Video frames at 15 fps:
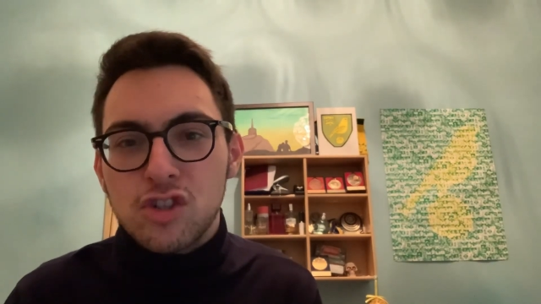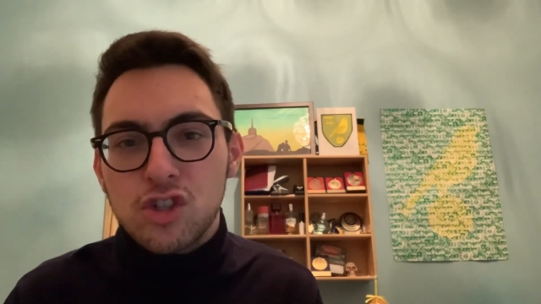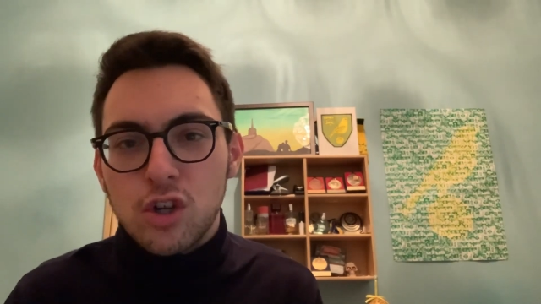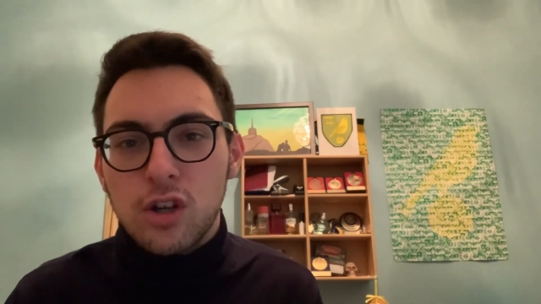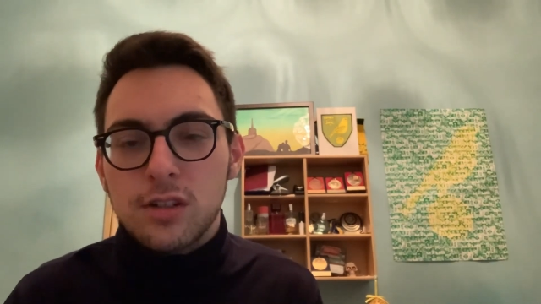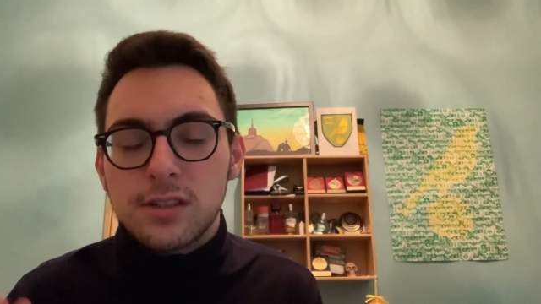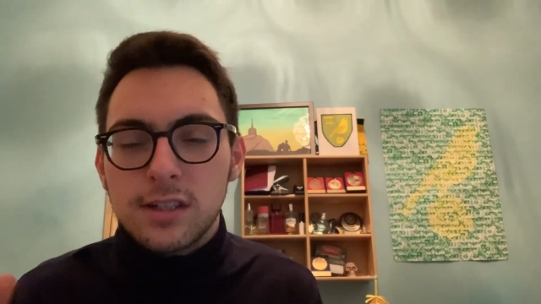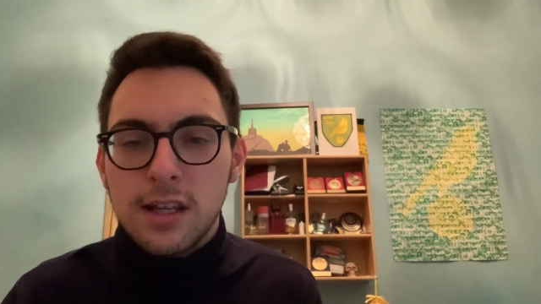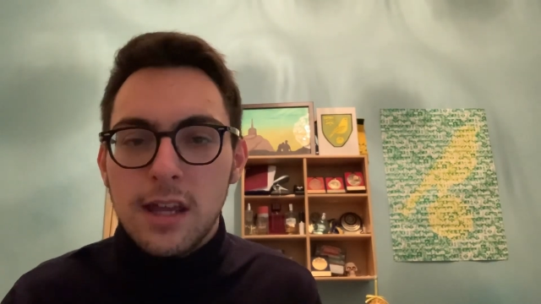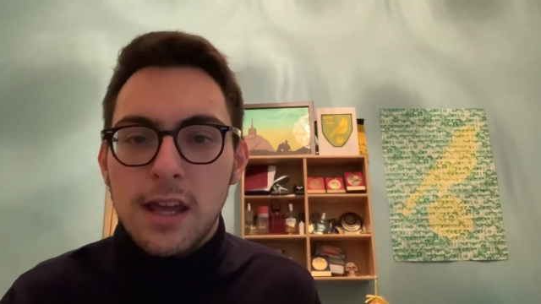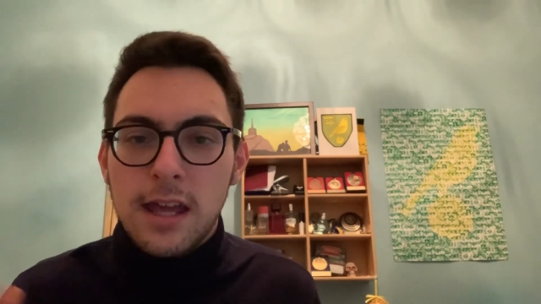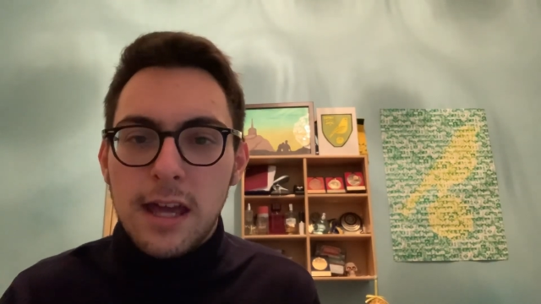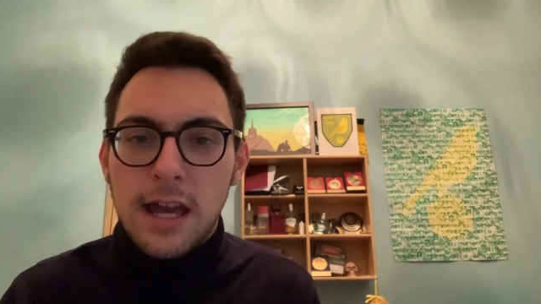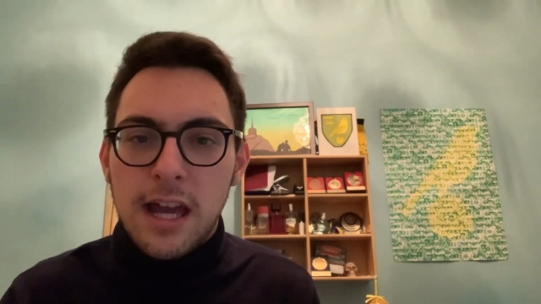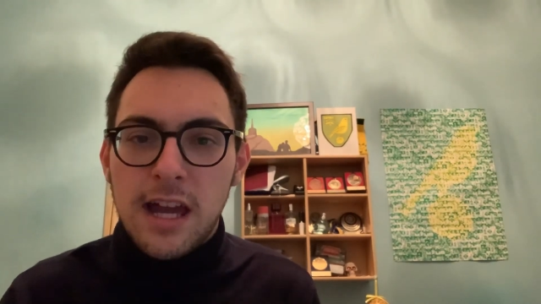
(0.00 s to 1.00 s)
shot
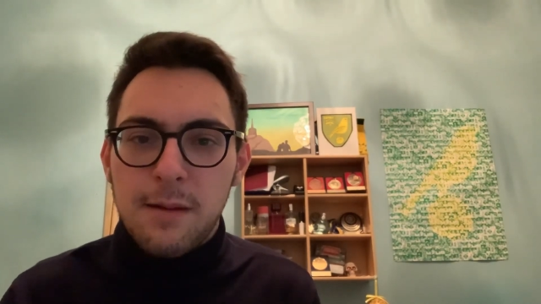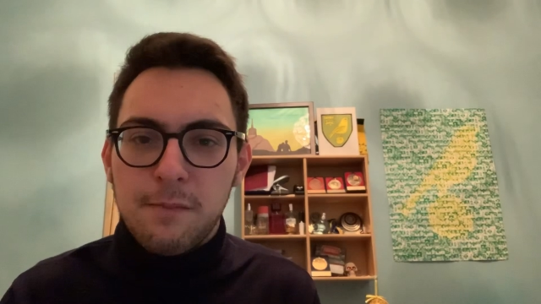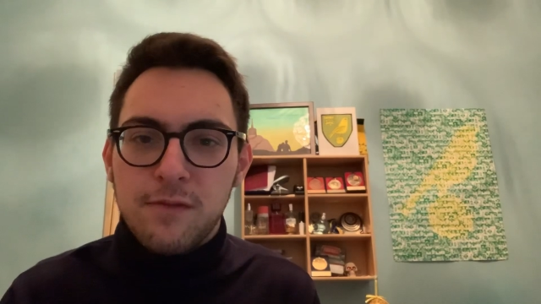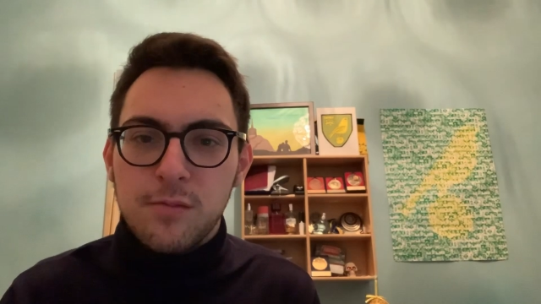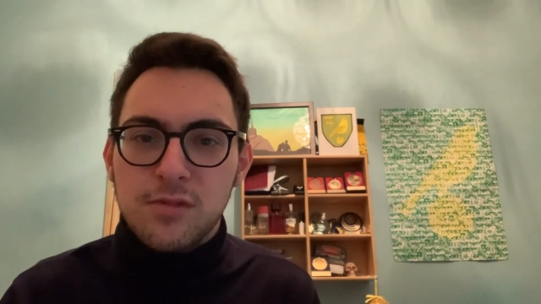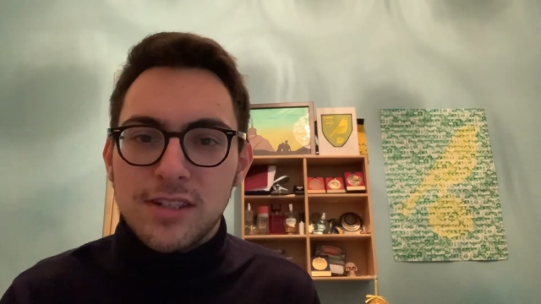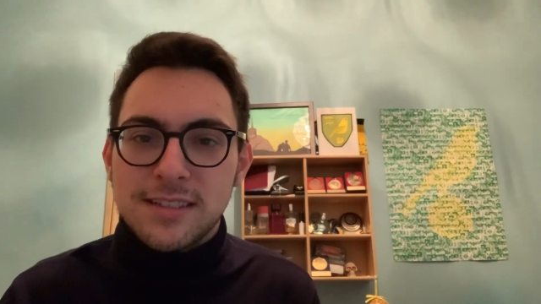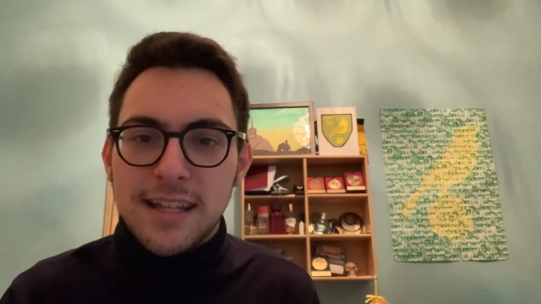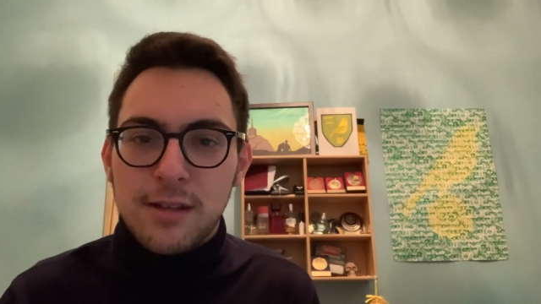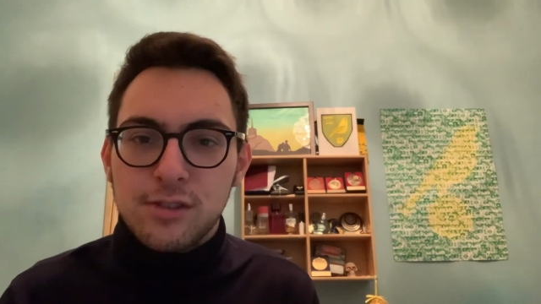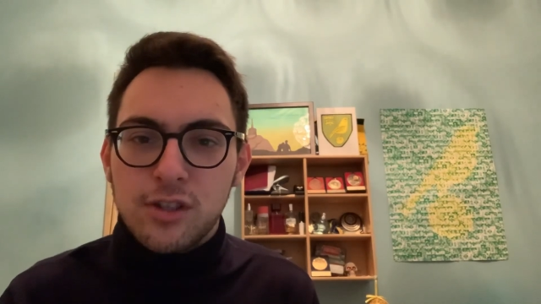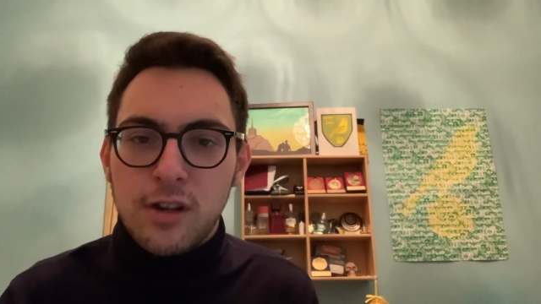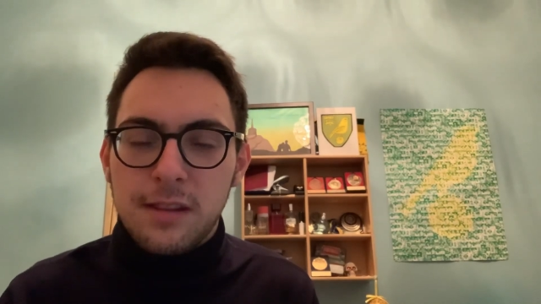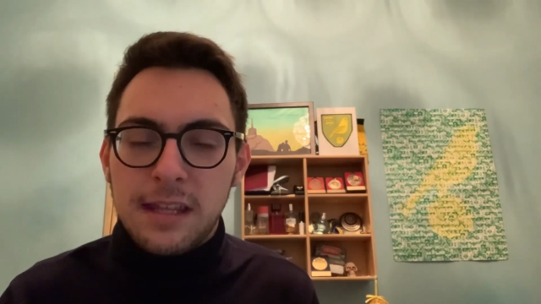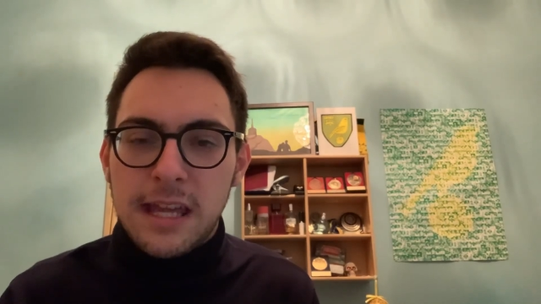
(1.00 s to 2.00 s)
from just
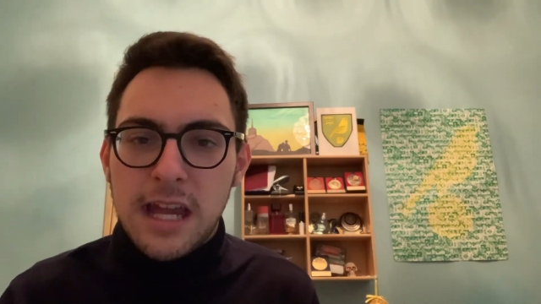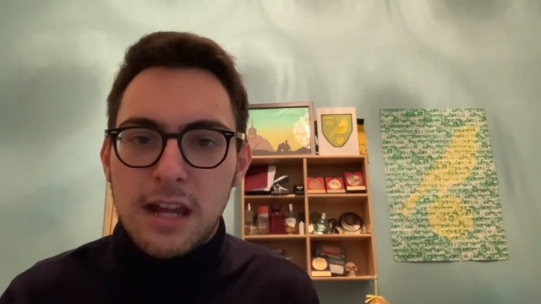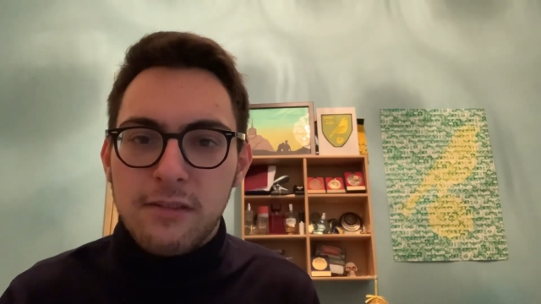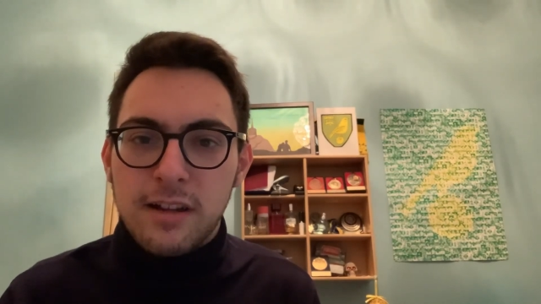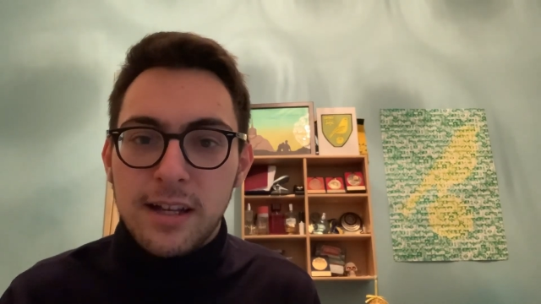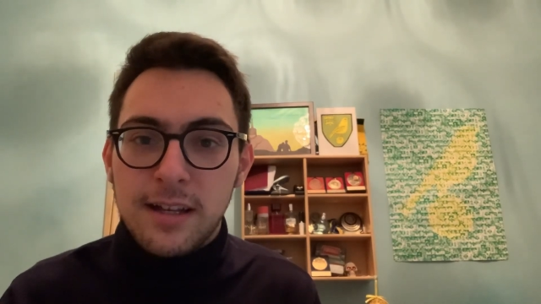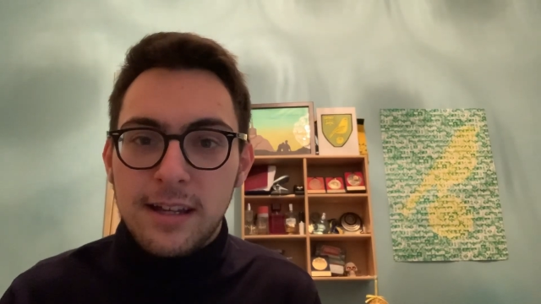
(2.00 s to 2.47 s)
outside the area.